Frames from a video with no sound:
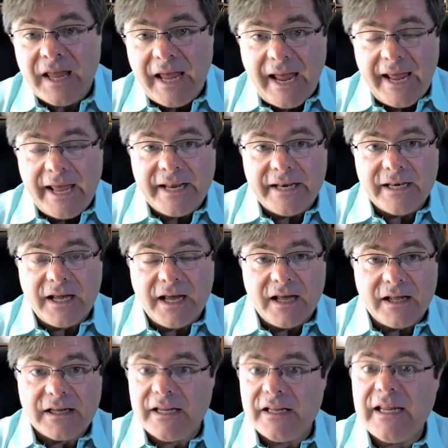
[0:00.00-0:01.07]
And
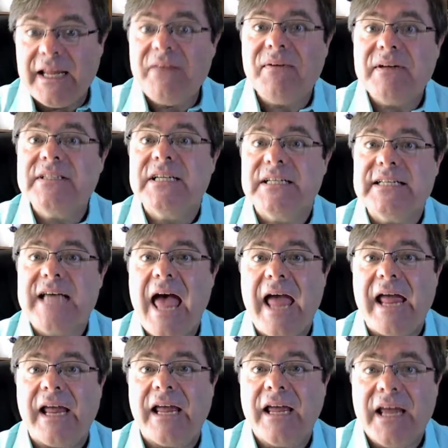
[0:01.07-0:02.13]
uh, even
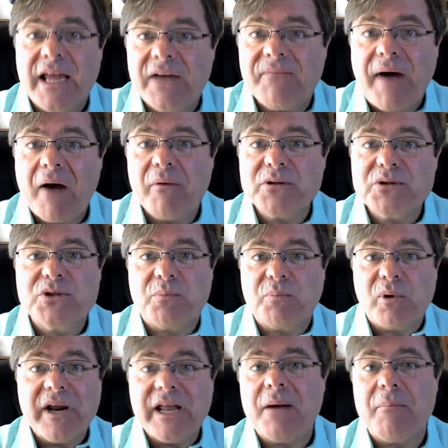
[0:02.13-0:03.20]
today, if I was to
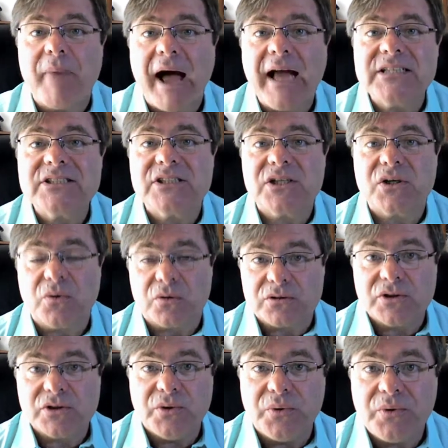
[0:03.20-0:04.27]
bring a bicycle
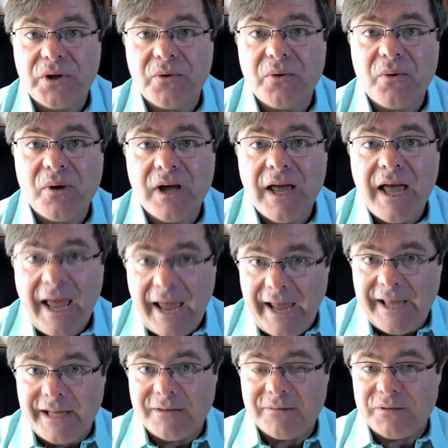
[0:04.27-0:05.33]
to you,
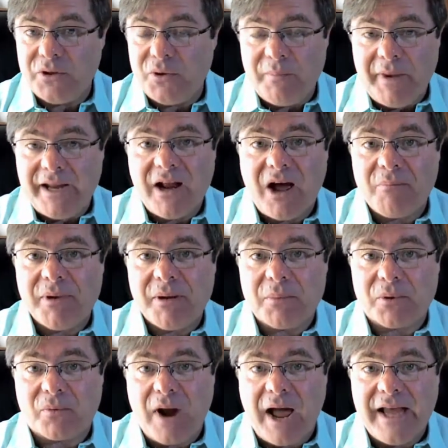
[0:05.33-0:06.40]
and you may not be
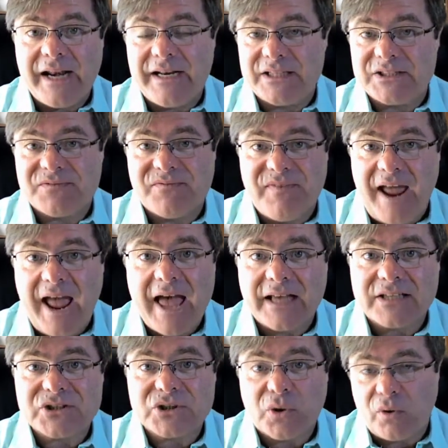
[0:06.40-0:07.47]
able to ride it as
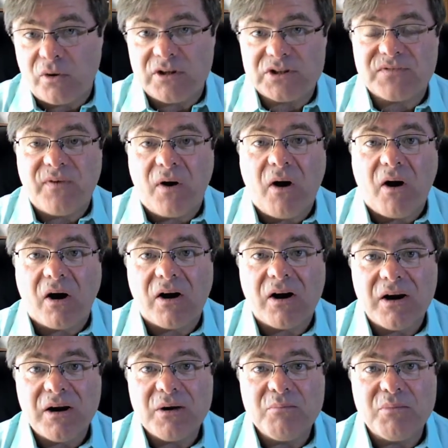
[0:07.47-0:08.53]
fast or as
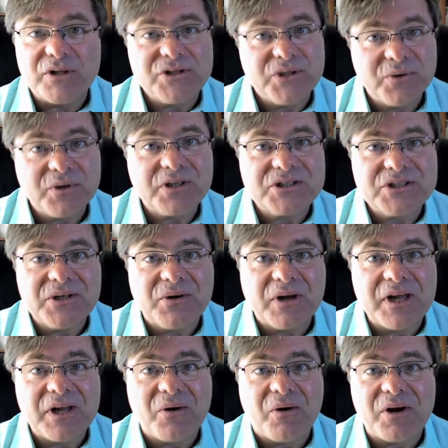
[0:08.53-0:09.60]
far, but you could still
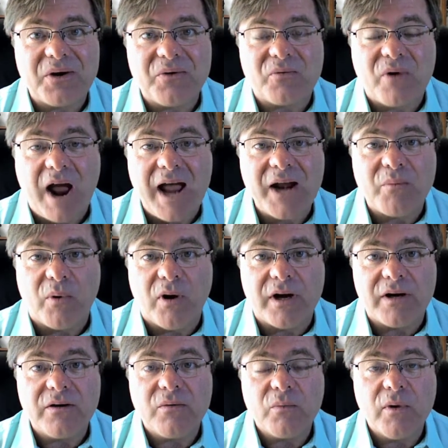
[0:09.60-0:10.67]
get on and ride
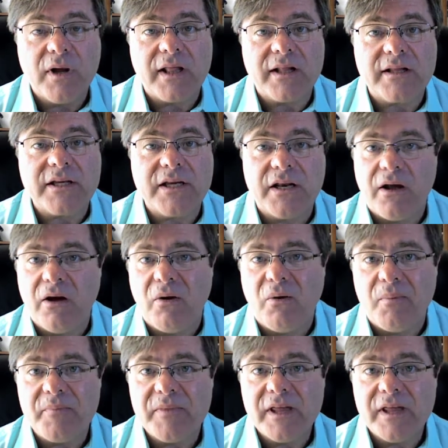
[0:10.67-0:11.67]
one, well, you know,